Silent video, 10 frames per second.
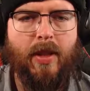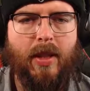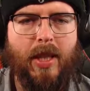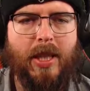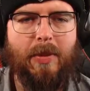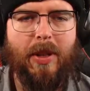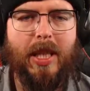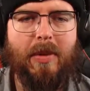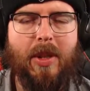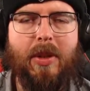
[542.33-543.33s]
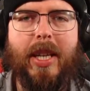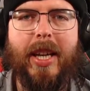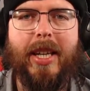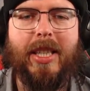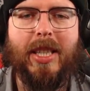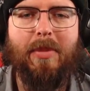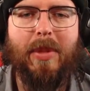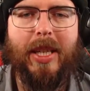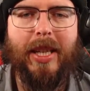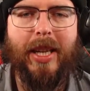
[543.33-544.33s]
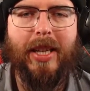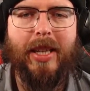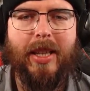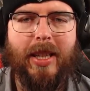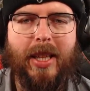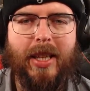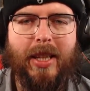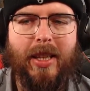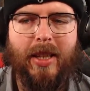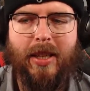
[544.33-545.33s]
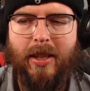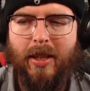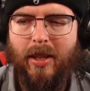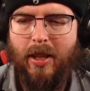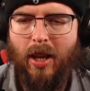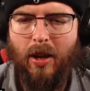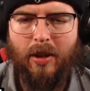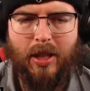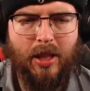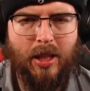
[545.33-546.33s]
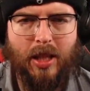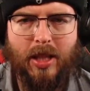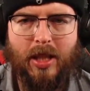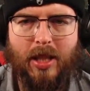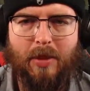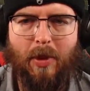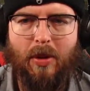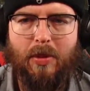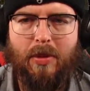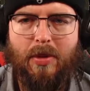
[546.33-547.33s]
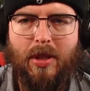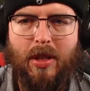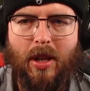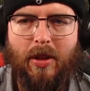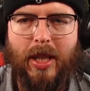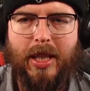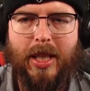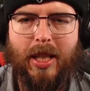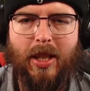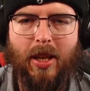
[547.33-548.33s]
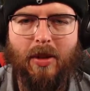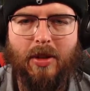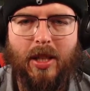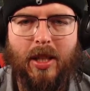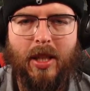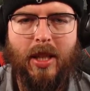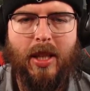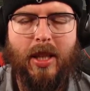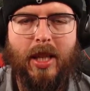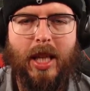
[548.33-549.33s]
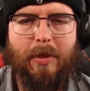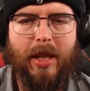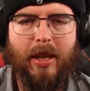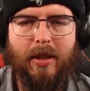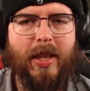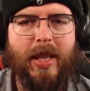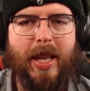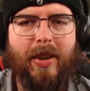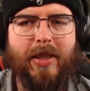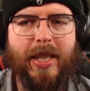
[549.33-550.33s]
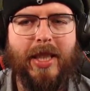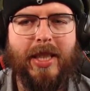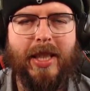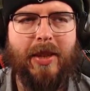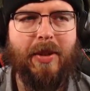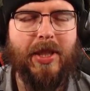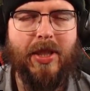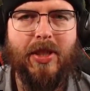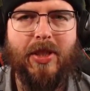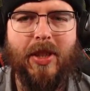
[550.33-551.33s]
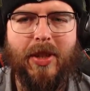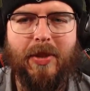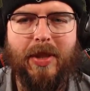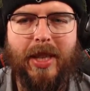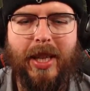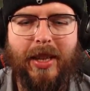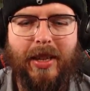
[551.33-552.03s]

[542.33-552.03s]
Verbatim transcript: This is probably giving you headaches. It's giving me a headache. Like, oh, there's there's there's multiples. Oh no, that's like a ghost. Come here. That was easy. There wasn't the struggle with that.